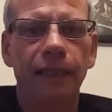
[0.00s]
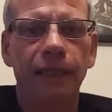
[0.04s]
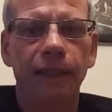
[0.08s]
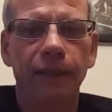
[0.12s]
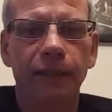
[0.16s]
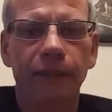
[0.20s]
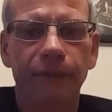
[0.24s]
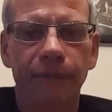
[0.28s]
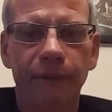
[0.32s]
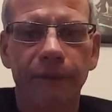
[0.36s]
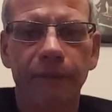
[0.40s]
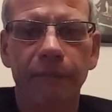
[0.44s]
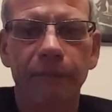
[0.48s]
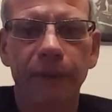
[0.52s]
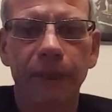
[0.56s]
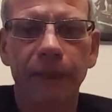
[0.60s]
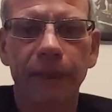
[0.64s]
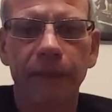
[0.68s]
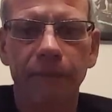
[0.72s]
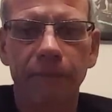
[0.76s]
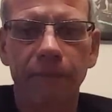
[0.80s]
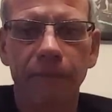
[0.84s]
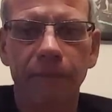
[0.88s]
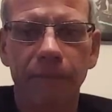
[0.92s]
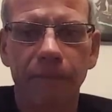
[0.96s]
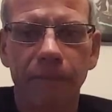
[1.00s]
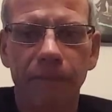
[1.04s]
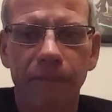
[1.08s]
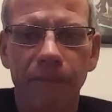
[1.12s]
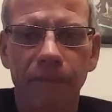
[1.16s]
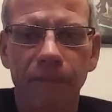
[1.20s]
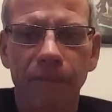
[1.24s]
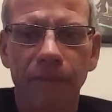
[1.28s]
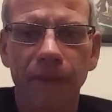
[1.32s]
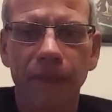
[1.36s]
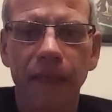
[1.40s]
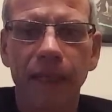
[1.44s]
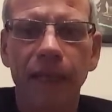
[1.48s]
you have given me
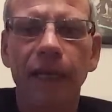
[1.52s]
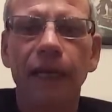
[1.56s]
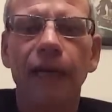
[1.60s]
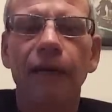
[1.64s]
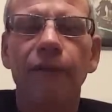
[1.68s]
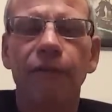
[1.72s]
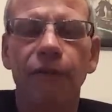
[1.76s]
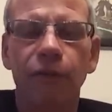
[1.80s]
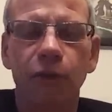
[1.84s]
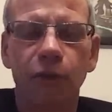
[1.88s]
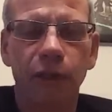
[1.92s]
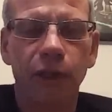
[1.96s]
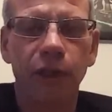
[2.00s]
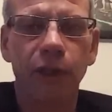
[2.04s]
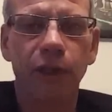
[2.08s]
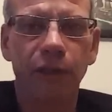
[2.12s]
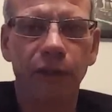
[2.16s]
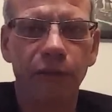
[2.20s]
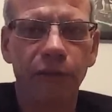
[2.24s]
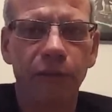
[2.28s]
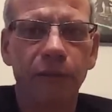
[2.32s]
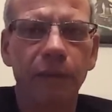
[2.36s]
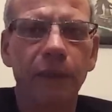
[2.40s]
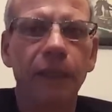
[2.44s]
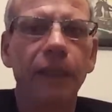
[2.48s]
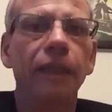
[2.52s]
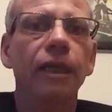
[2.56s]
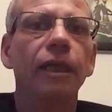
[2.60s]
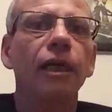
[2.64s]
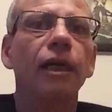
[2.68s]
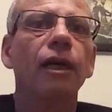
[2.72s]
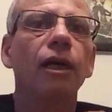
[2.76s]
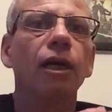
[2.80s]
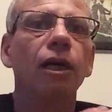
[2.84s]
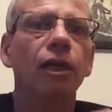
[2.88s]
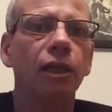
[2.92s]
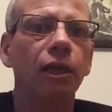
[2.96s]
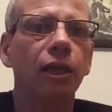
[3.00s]
for looking after me.
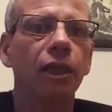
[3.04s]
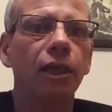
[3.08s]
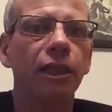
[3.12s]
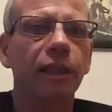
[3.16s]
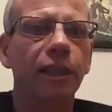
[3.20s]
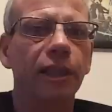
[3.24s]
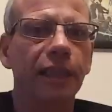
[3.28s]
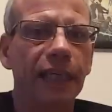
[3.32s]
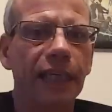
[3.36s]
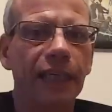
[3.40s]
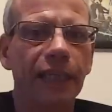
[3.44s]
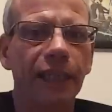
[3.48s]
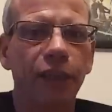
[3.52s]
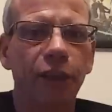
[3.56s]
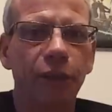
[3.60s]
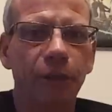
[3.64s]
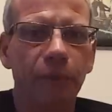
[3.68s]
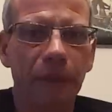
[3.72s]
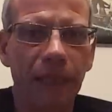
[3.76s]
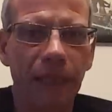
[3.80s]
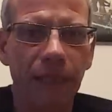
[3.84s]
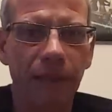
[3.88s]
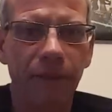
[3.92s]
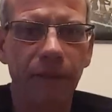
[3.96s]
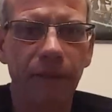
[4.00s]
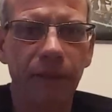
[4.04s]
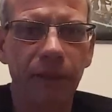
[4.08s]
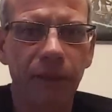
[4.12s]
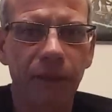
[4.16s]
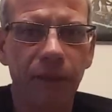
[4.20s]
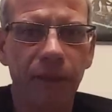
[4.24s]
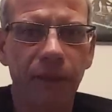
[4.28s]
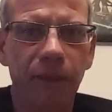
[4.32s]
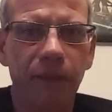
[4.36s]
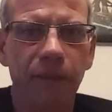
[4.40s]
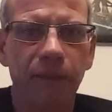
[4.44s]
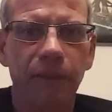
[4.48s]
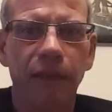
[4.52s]
I'd like to thank your
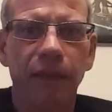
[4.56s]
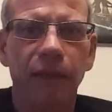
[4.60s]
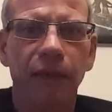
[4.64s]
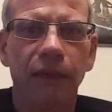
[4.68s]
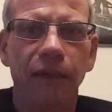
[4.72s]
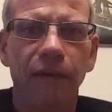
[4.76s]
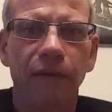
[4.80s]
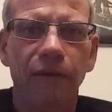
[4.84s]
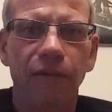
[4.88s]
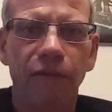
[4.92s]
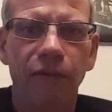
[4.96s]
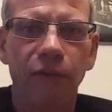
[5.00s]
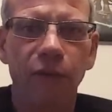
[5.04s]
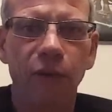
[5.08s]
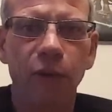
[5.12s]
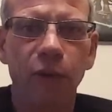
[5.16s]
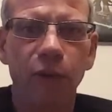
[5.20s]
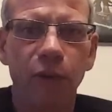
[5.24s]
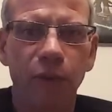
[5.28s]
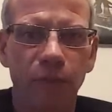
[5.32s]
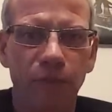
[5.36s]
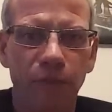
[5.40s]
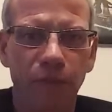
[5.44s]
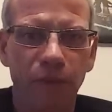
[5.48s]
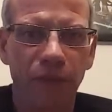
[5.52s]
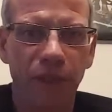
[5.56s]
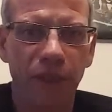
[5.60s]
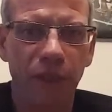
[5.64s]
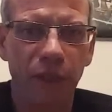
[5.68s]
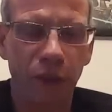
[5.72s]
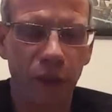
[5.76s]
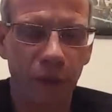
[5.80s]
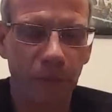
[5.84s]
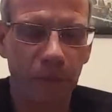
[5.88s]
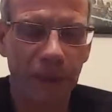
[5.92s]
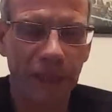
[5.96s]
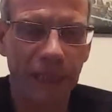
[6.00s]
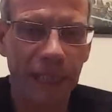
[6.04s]
parents for their
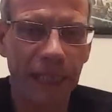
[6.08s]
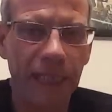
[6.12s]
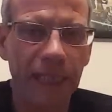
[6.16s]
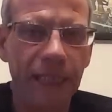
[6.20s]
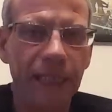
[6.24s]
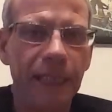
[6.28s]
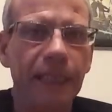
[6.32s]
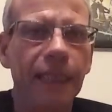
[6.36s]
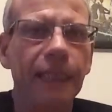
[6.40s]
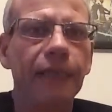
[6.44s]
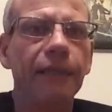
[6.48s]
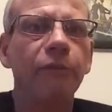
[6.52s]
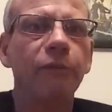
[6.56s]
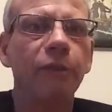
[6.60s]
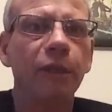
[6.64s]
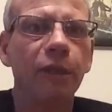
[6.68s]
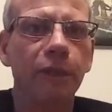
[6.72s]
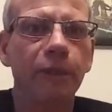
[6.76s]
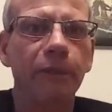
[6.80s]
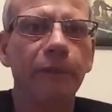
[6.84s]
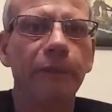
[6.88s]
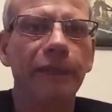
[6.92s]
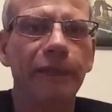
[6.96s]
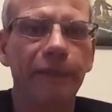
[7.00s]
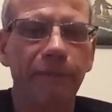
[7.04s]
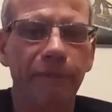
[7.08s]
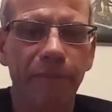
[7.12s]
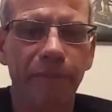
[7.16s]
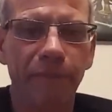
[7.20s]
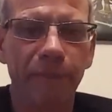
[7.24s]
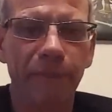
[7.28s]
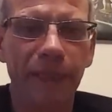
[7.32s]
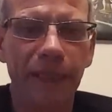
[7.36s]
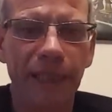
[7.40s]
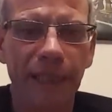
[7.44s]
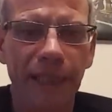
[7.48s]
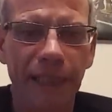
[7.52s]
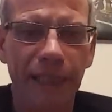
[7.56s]
hospitality, welcoming
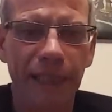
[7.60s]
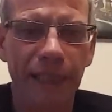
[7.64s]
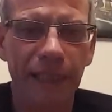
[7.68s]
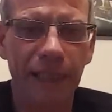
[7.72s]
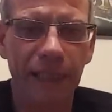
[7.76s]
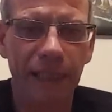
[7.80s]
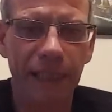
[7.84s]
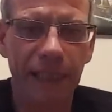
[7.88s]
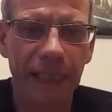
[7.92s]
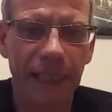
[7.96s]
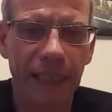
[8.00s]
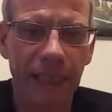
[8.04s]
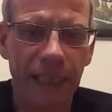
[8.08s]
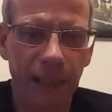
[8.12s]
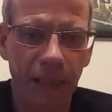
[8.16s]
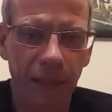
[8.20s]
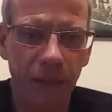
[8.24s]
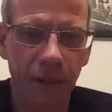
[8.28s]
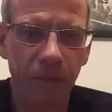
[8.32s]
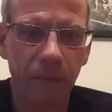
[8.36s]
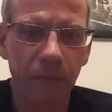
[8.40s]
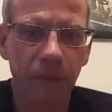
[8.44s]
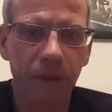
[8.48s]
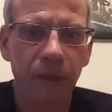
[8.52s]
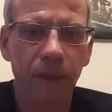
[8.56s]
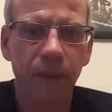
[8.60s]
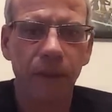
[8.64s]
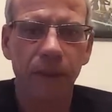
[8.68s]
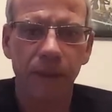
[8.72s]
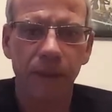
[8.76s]
me into their home,